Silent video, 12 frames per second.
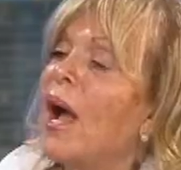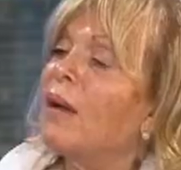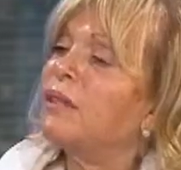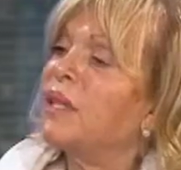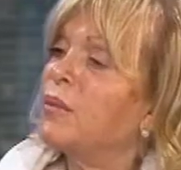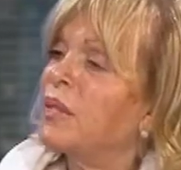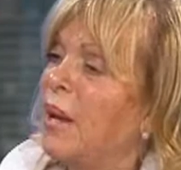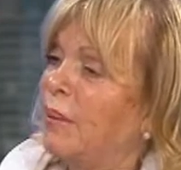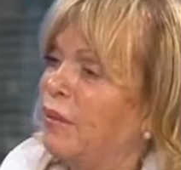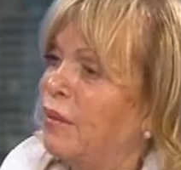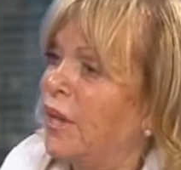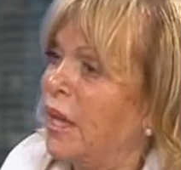you have some
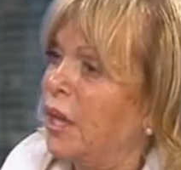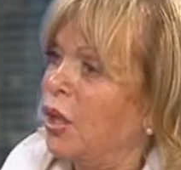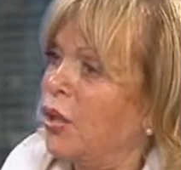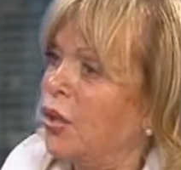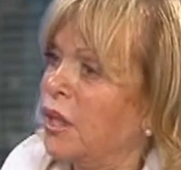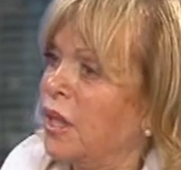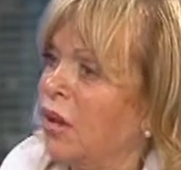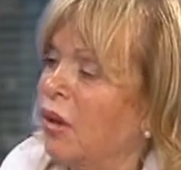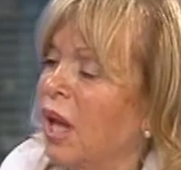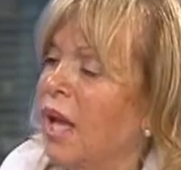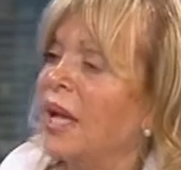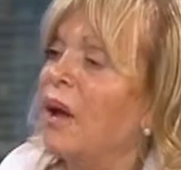tips for getting a good
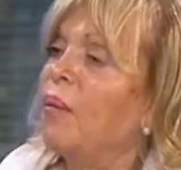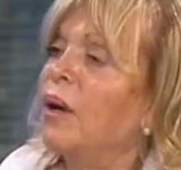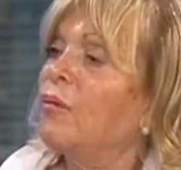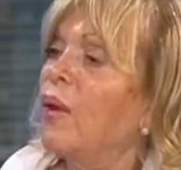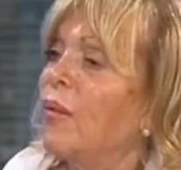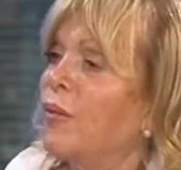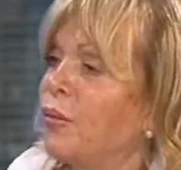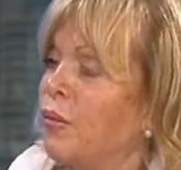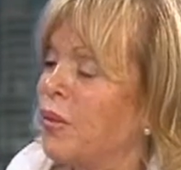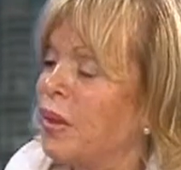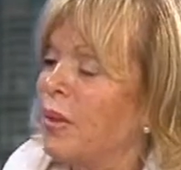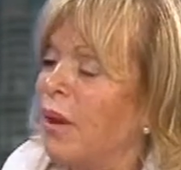deal, and I want to run
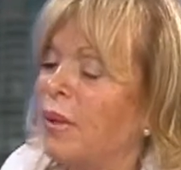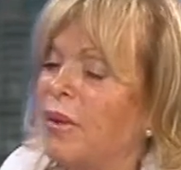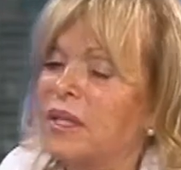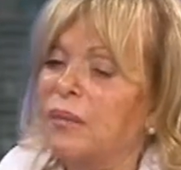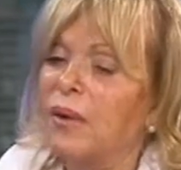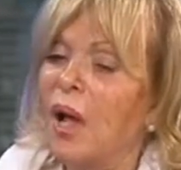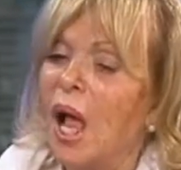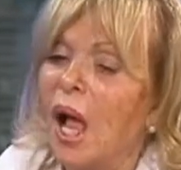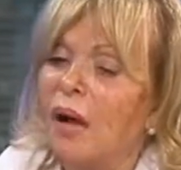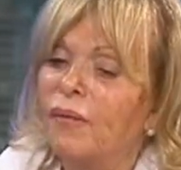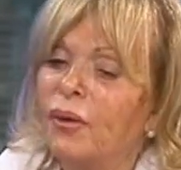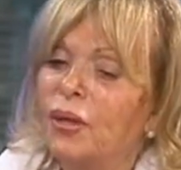through them. I read something.
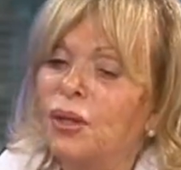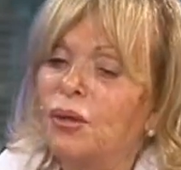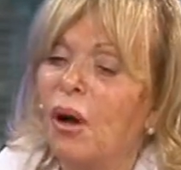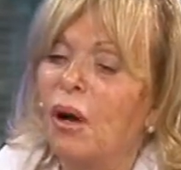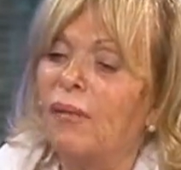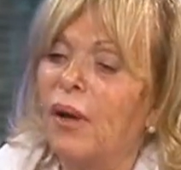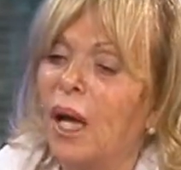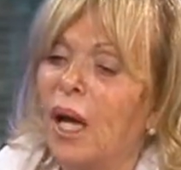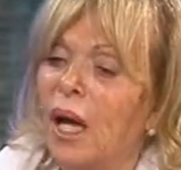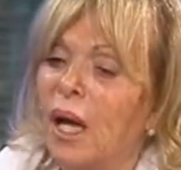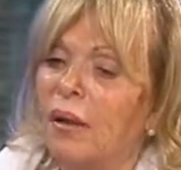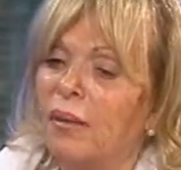First off,
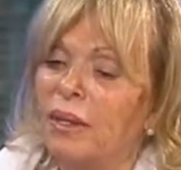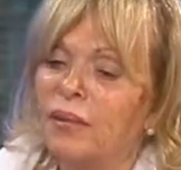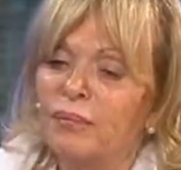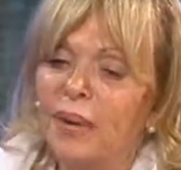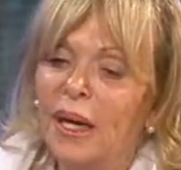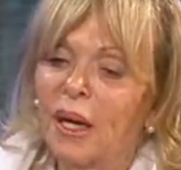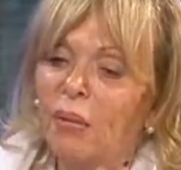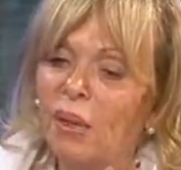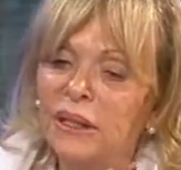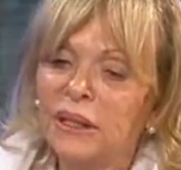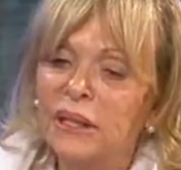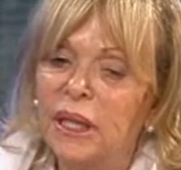uh, depending on
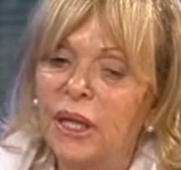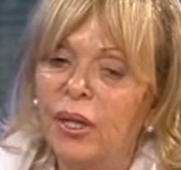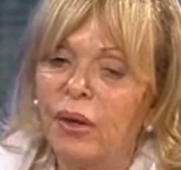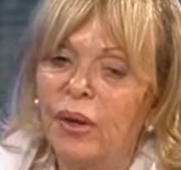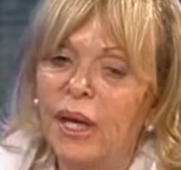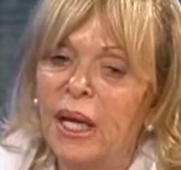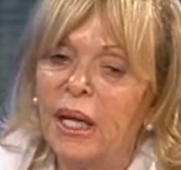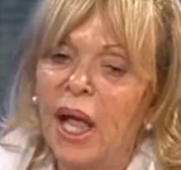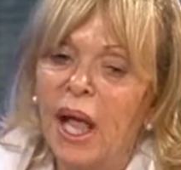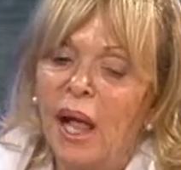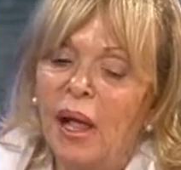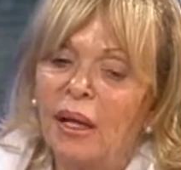what city you're in,
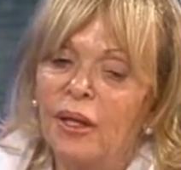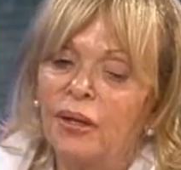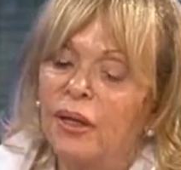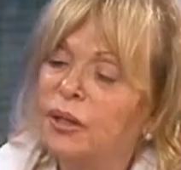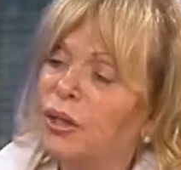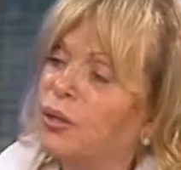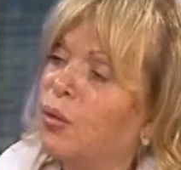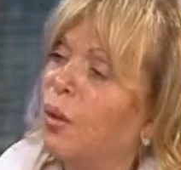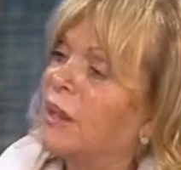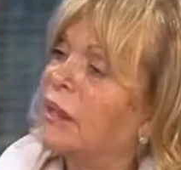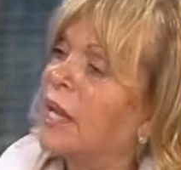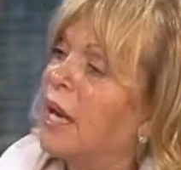there's a
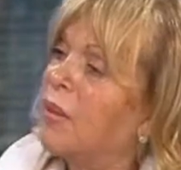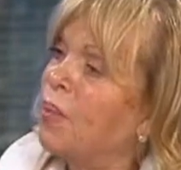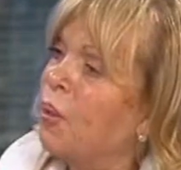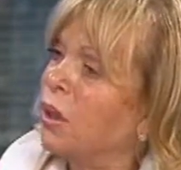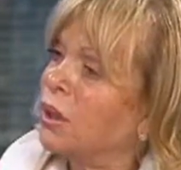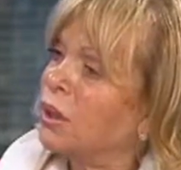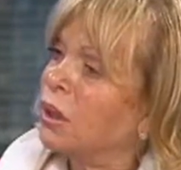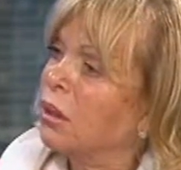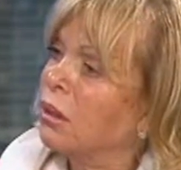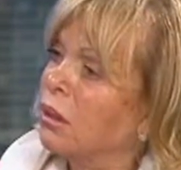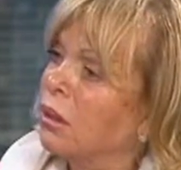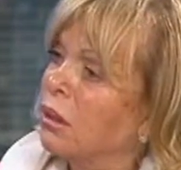choice in airports,
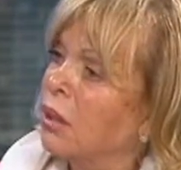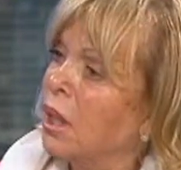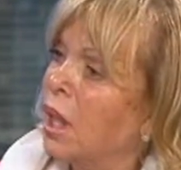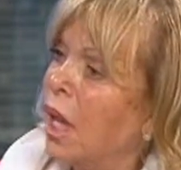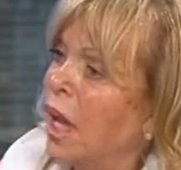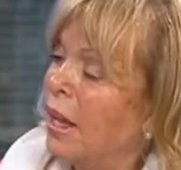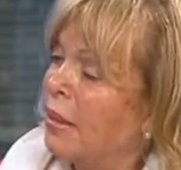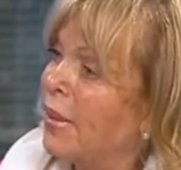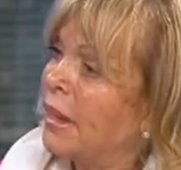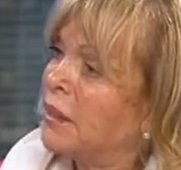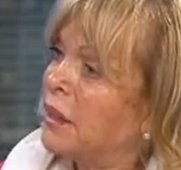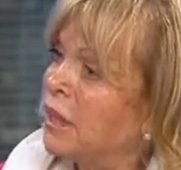and it
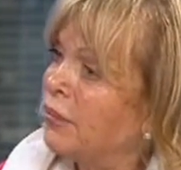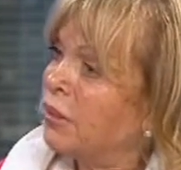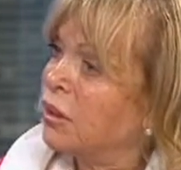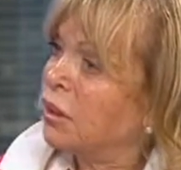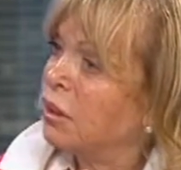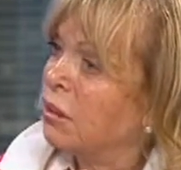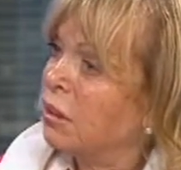makes a difference.